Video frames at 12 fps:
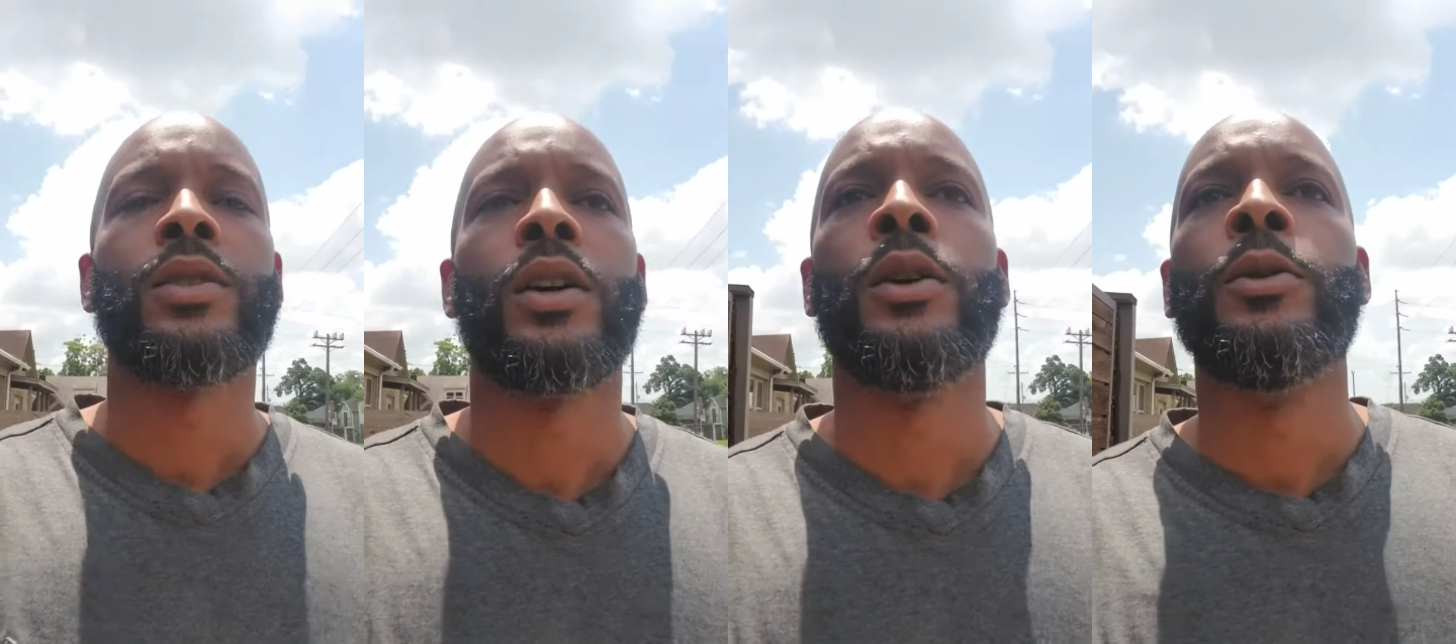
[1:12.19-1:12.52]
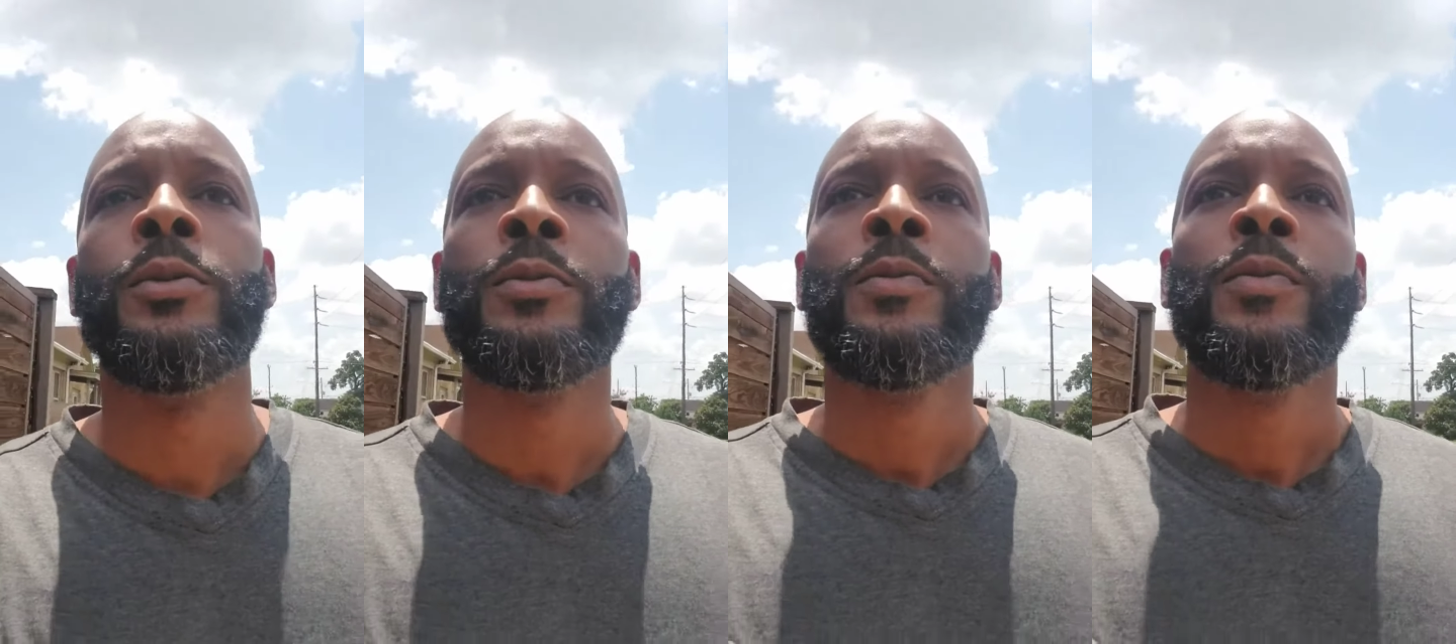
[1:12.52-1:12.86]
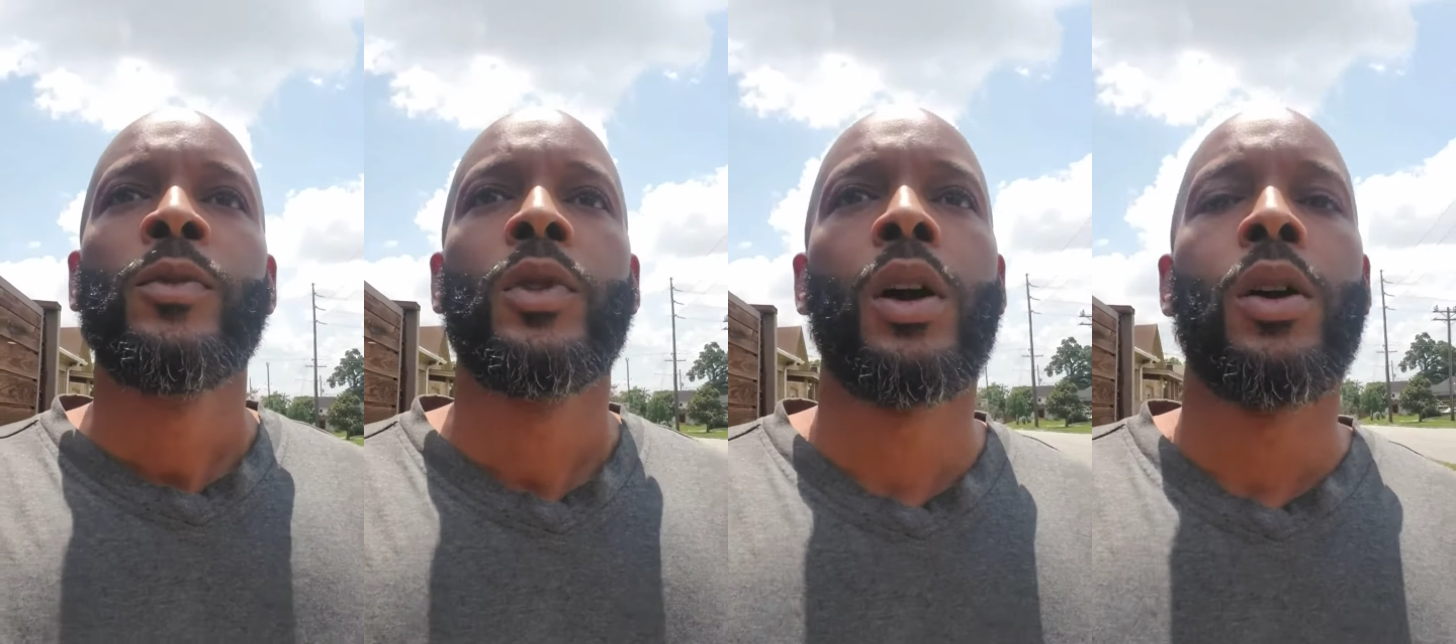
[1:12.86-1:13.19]
So,
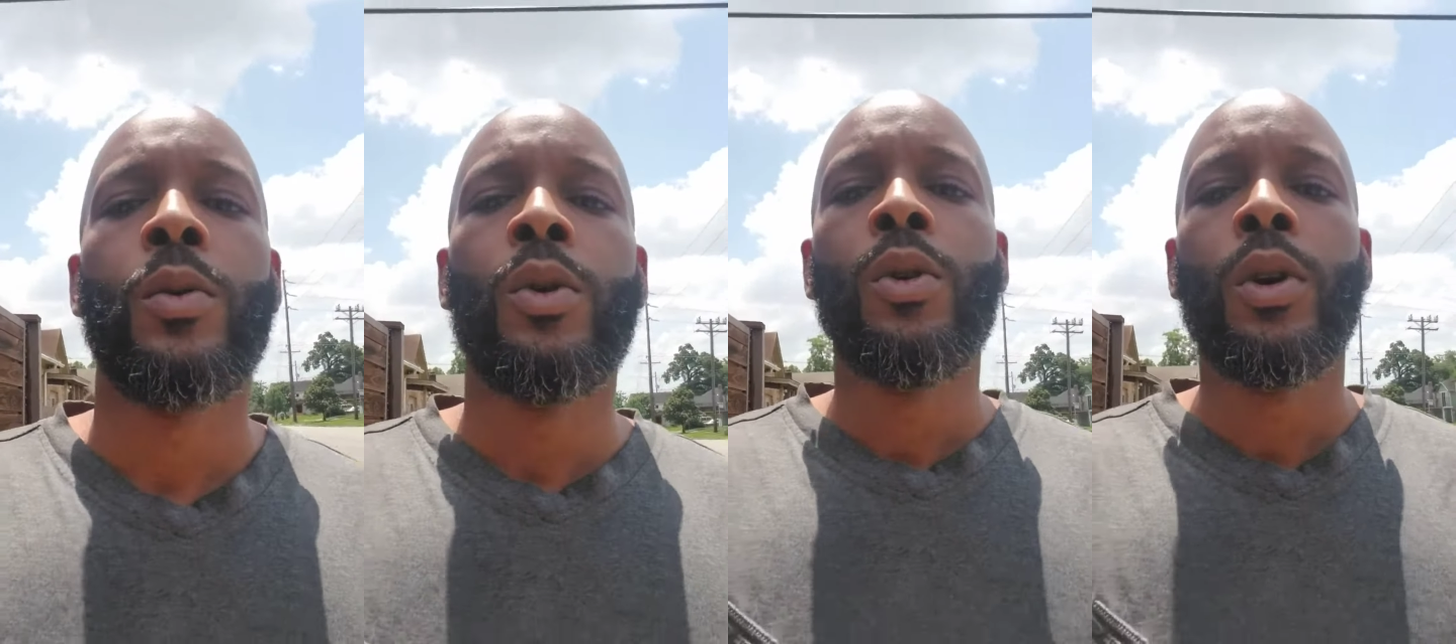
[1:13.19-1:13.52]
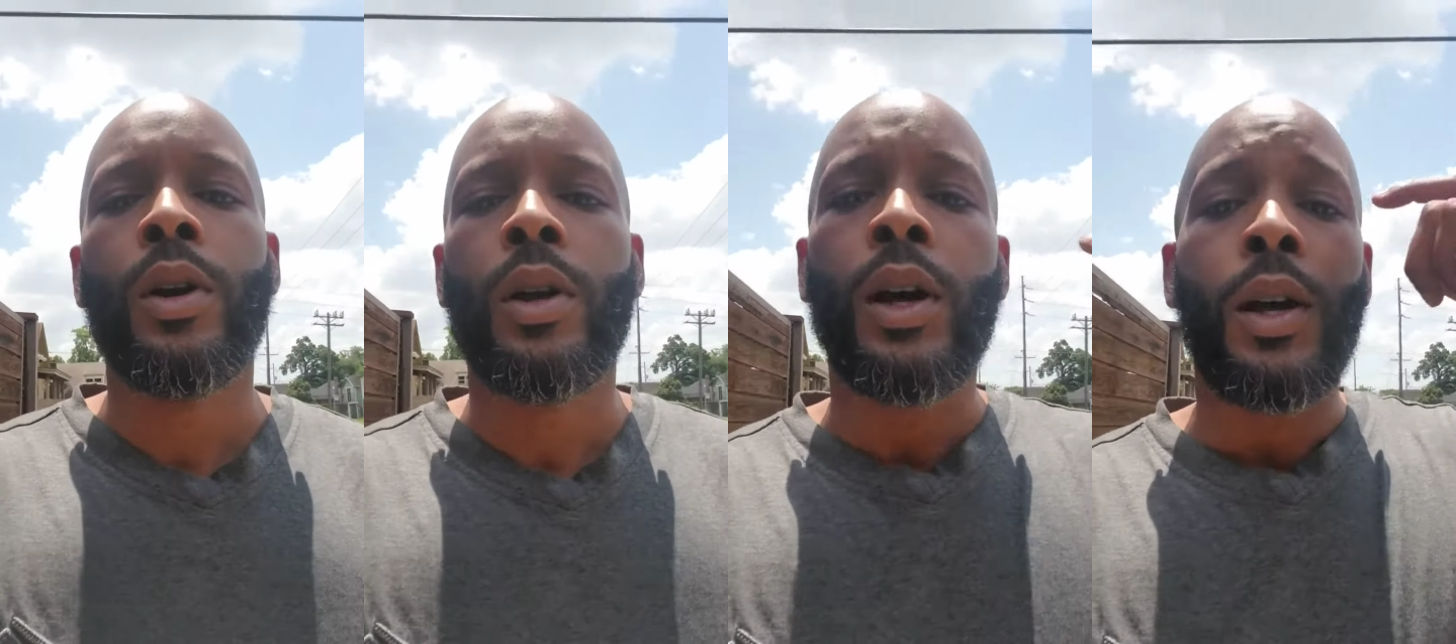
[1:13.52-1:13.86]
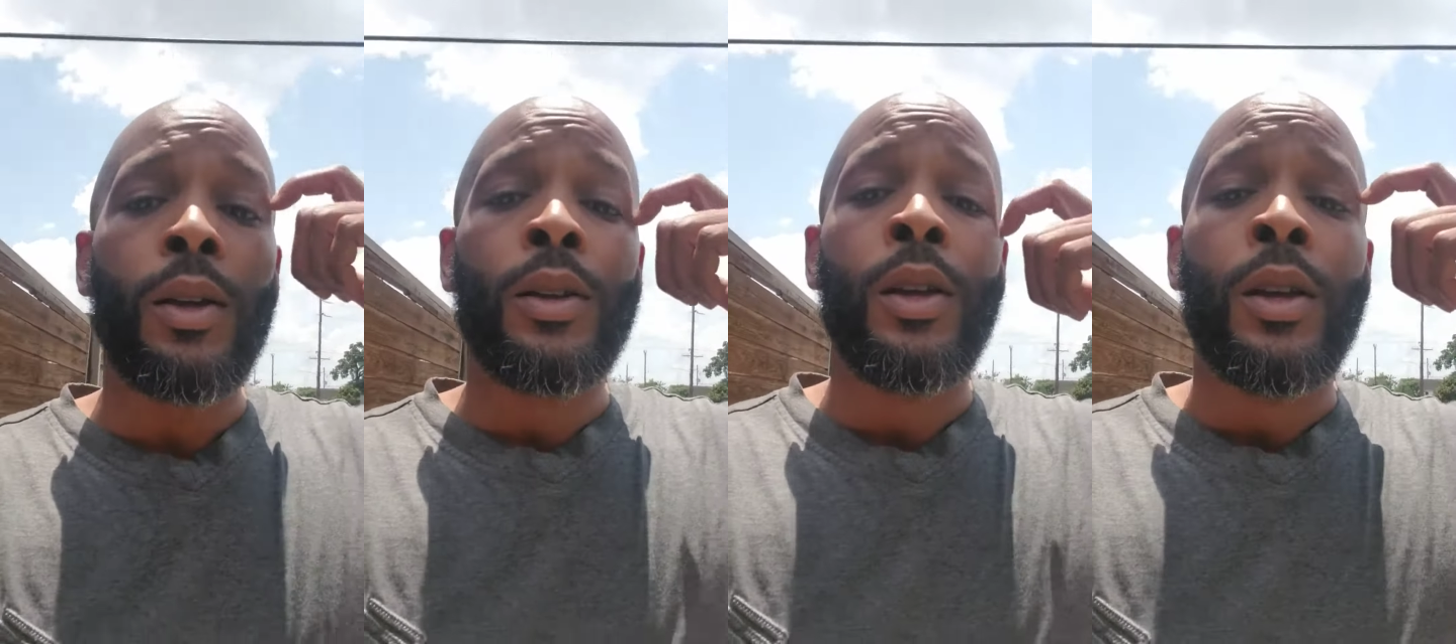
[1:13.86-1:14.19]
third ward,
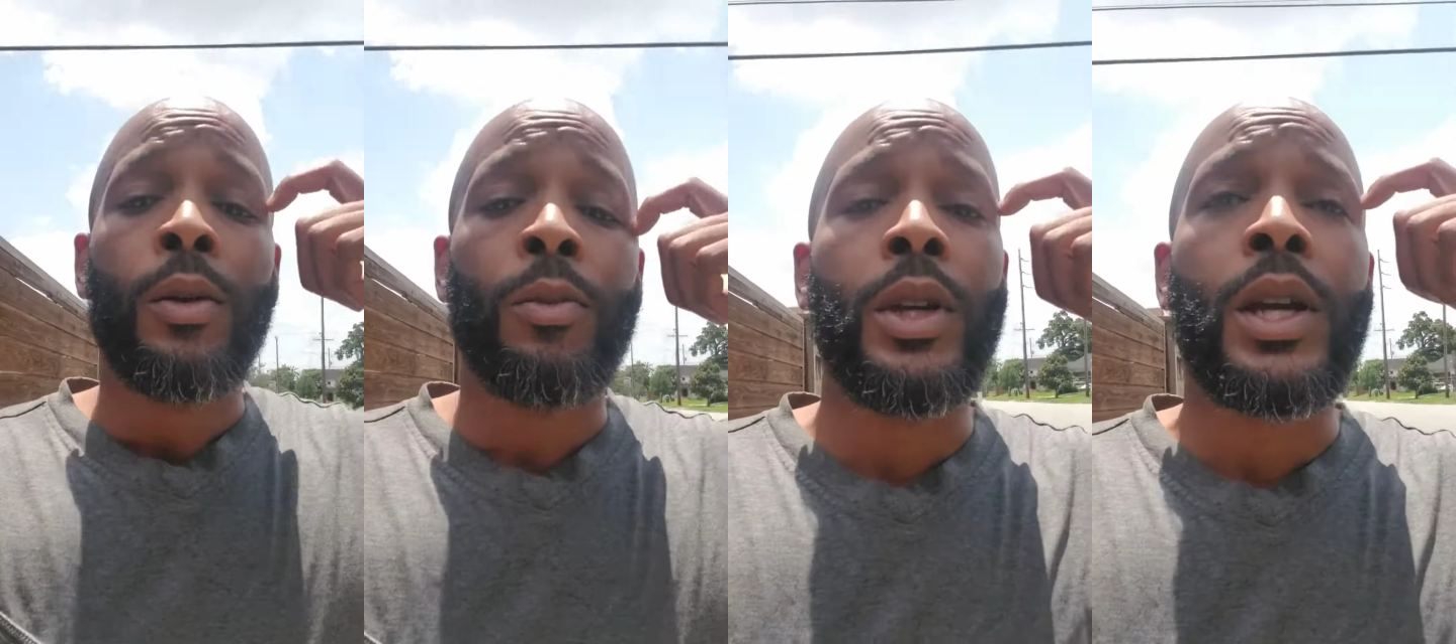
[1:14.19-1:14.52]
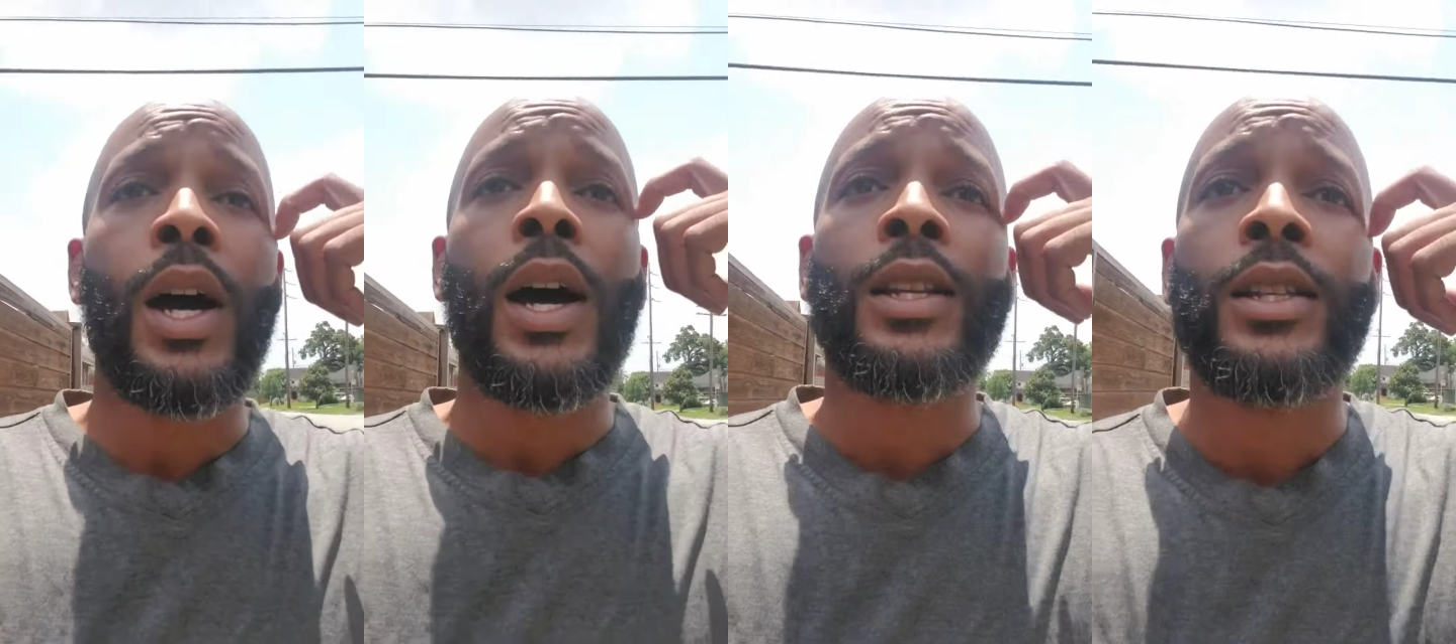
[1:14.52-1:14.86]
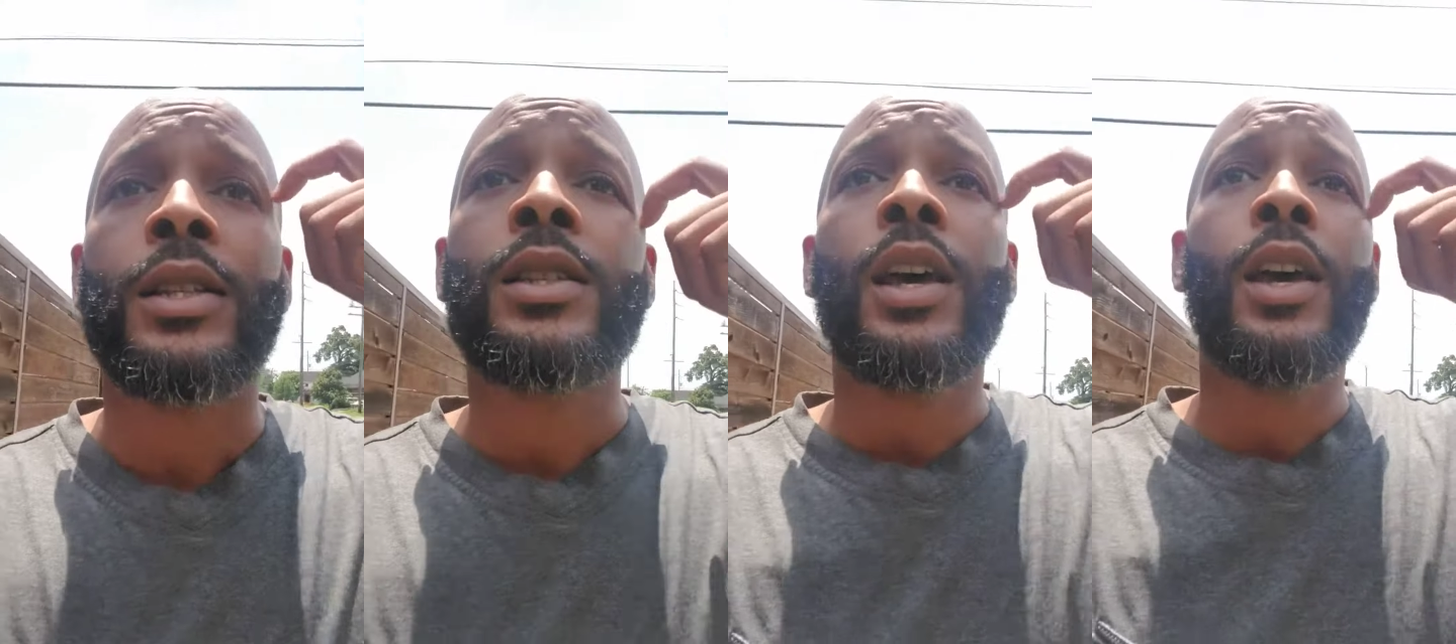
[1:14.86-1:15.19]
be
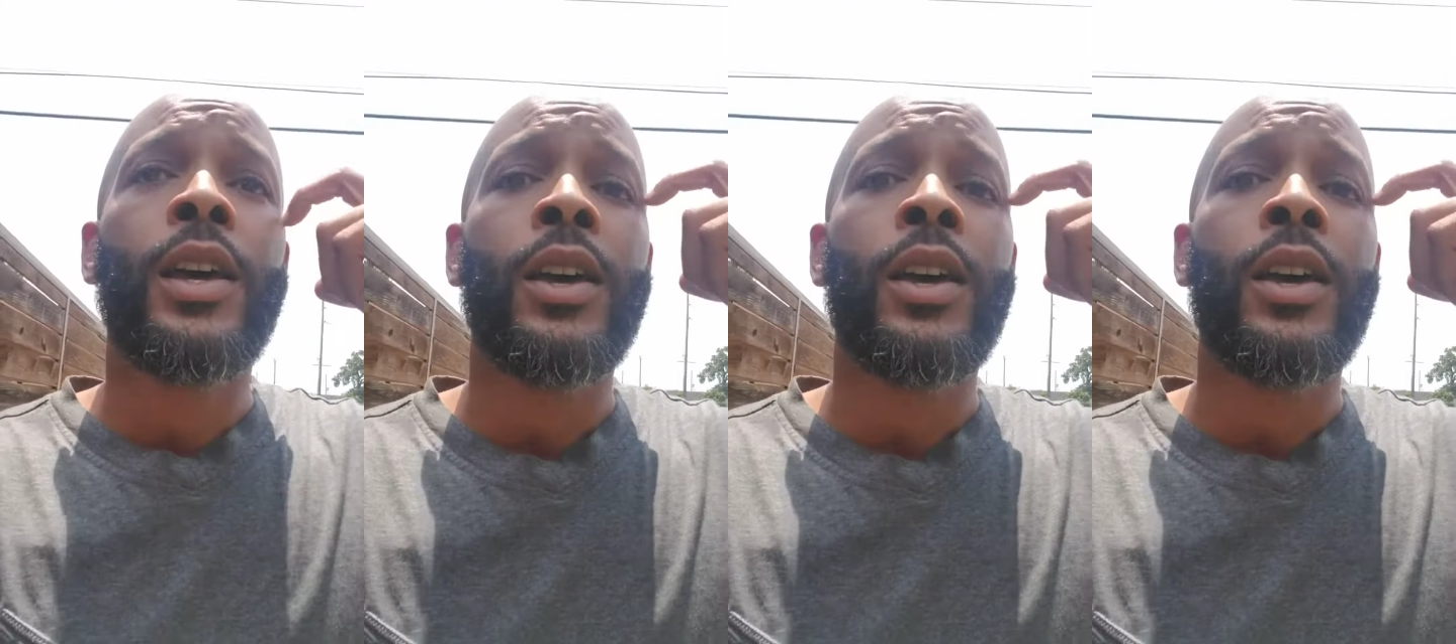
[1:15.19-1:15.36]
conscious.